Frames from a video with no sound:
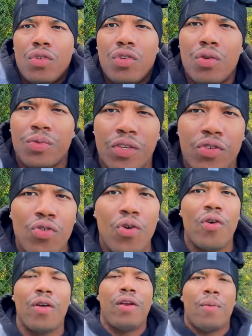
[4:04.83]
you know what I'm saying, you're
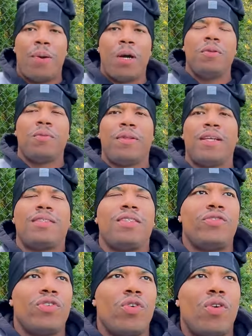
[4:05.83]
going into public
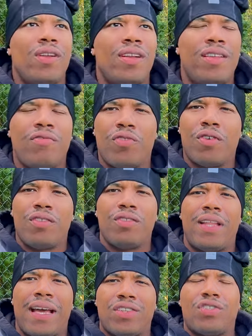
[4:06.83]
places, you're going to different
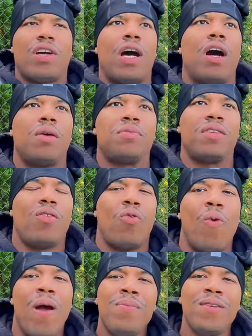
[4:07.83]
like jobs.
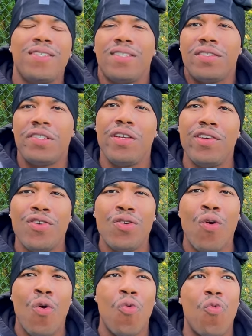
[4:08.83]
Women
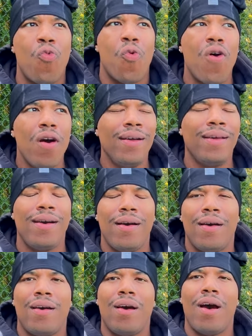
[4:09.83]
still want
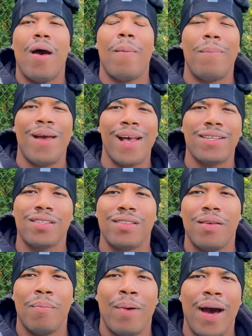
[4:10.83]
a
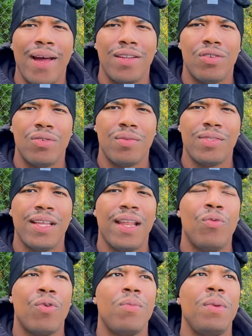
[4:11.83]
masculine body. You know what I'm saying?
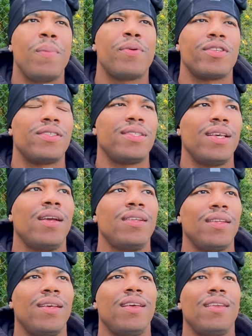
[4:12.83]
They want to be
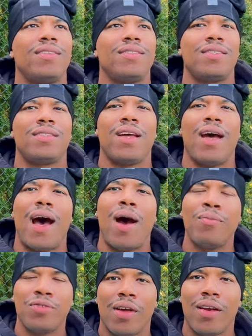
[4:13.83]
protected. And it's just that
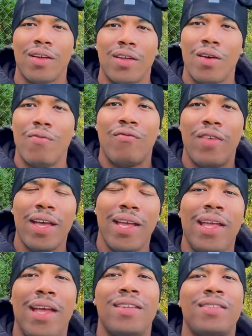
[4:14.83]
I'm trying to
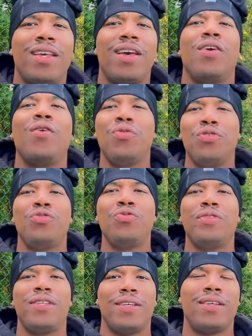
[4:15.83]
convey and tell
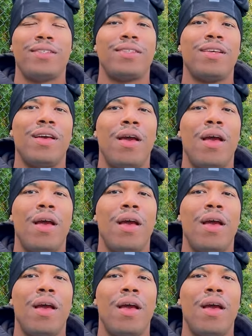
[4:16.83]
you this